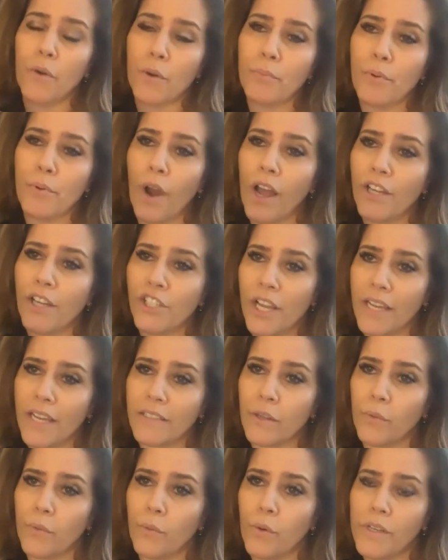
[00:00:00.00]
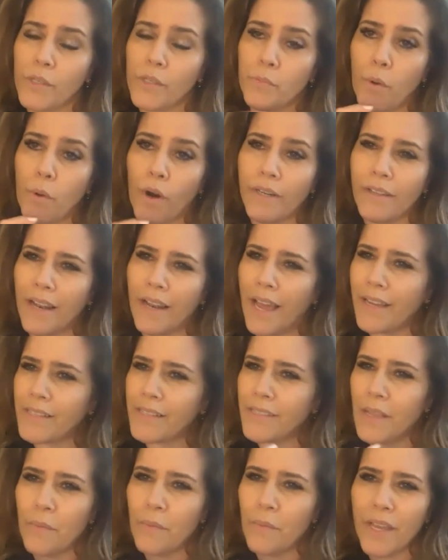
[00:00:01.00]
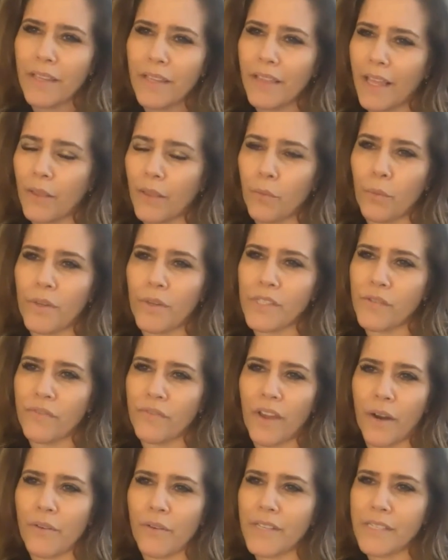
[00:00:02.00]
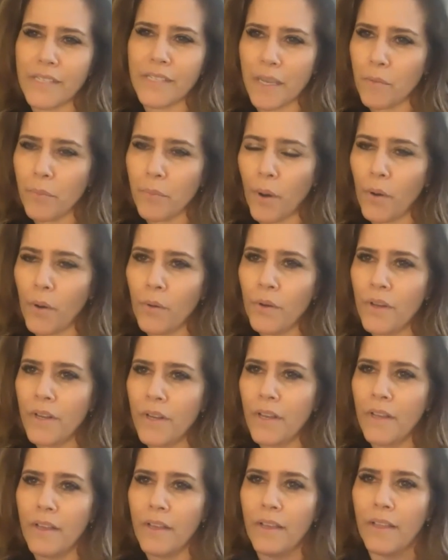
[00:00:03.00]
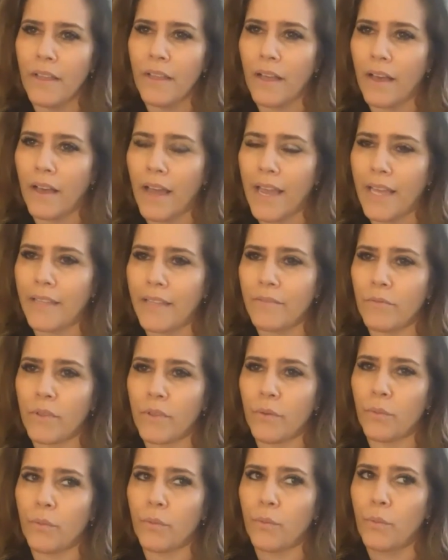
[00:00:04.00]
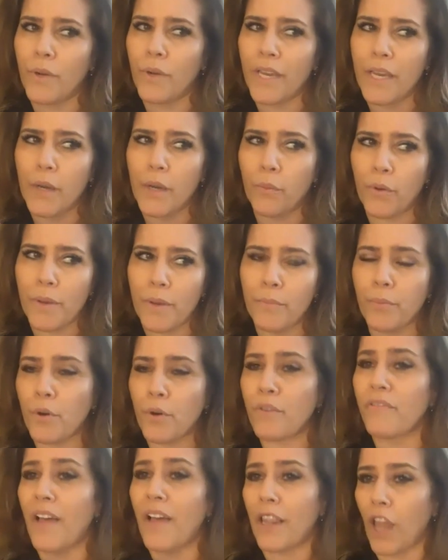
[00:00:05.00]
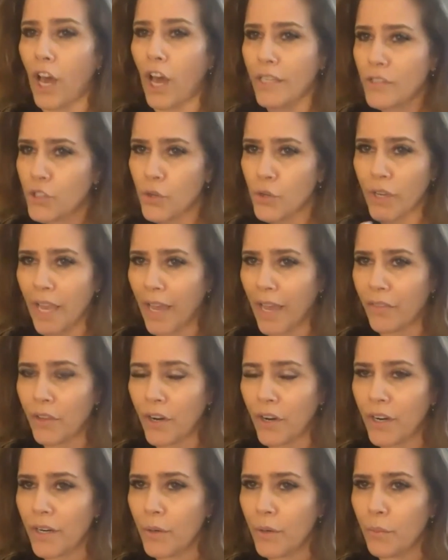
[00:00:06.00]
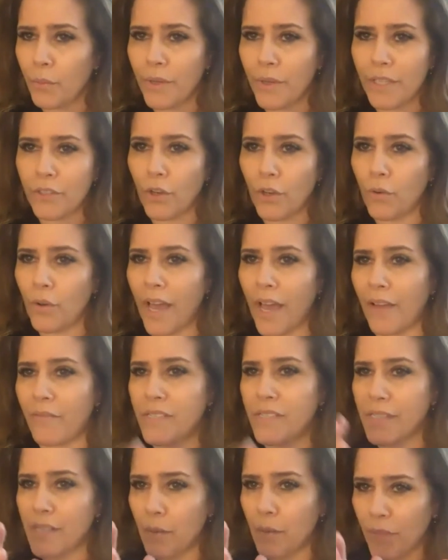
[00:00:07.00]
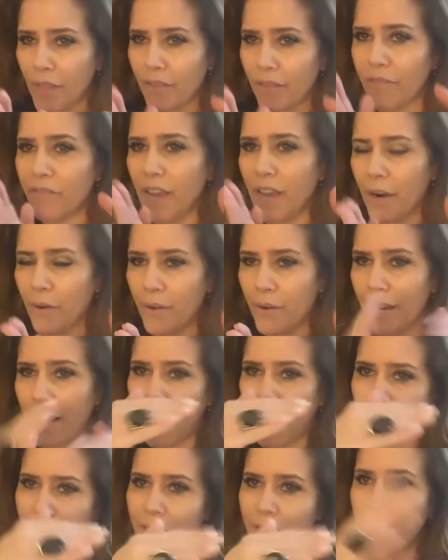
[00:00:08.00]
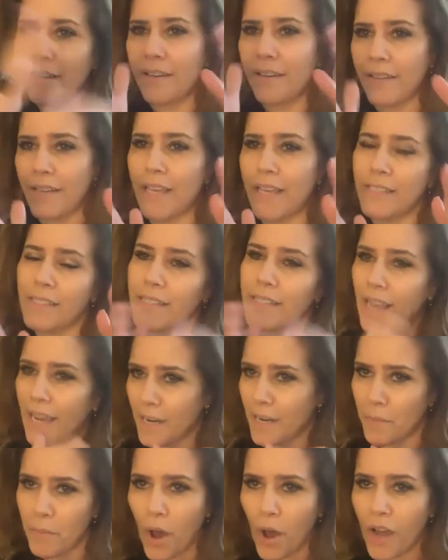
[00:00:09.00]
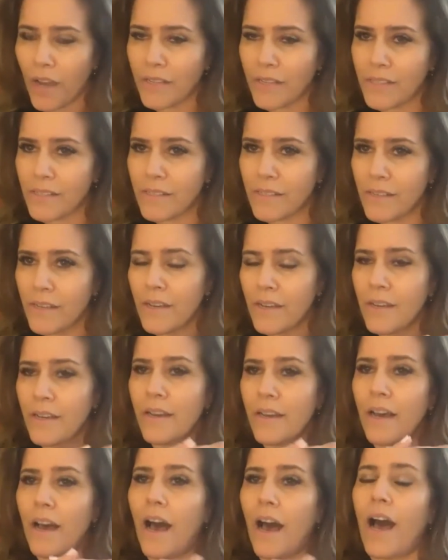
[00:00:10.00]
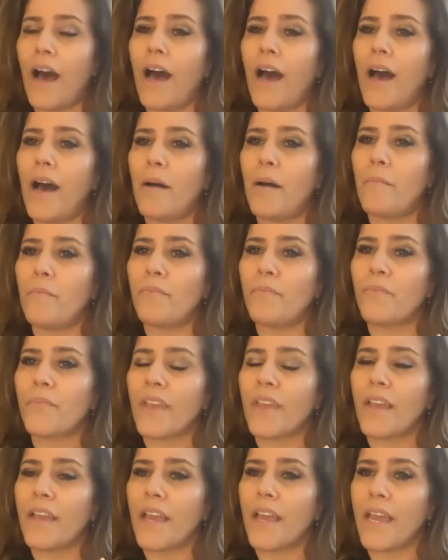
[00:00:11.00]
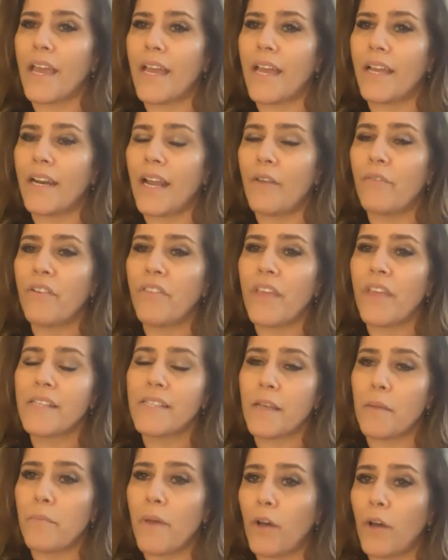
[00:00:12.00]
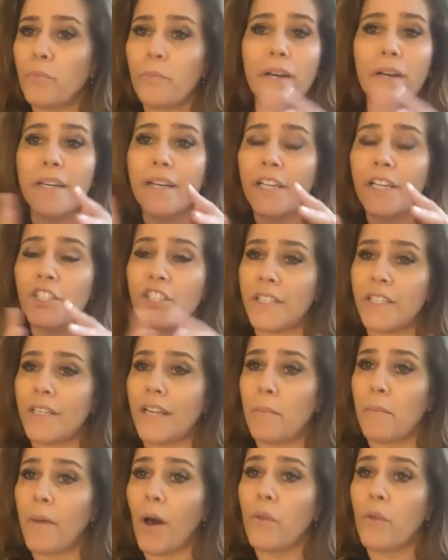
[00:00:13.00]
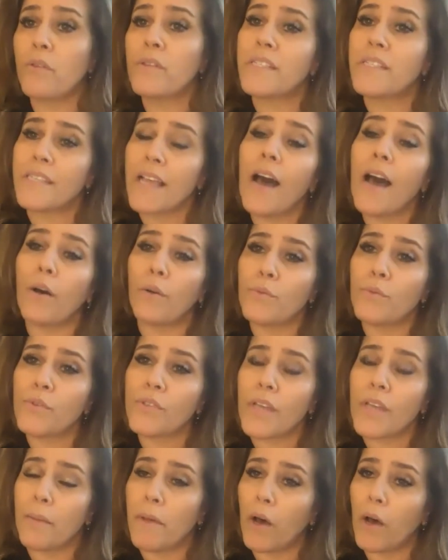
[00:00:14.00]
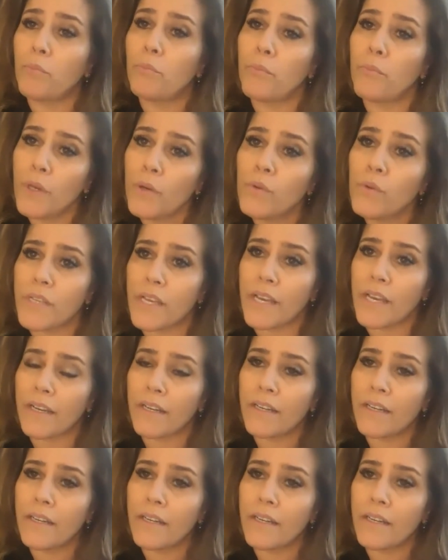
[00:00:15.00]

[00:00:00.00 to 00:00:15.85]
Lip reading: project was born like something that was very simple, and we improve a lot together. We don't have something very like inside the box. And everything is about percussion, about sounds, about music,